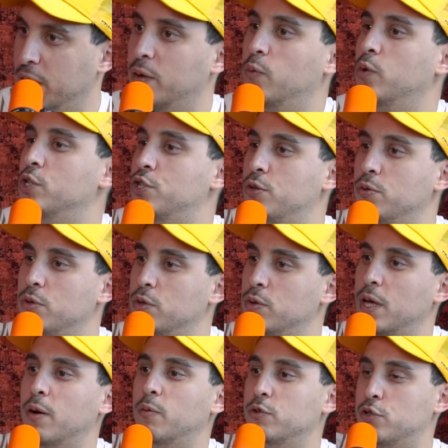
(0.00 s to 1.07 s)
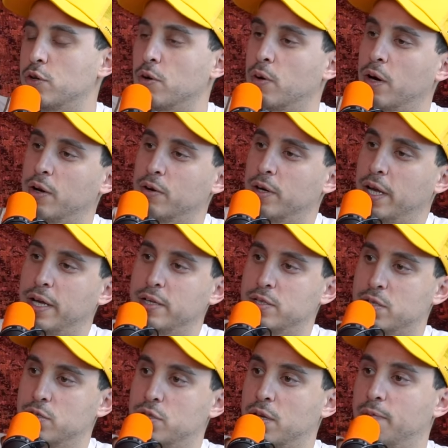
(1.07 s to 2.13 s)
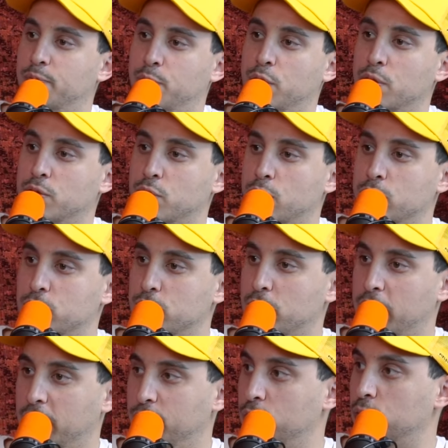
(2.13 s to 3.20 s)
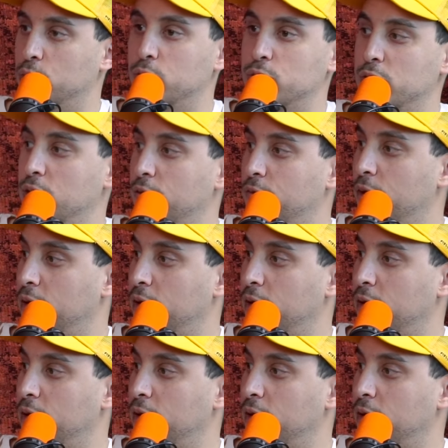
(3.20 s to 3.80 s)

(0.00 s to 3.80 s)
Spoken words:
Like, would you do that? Would you go 100 days just a pure torture? Like, if you were losing your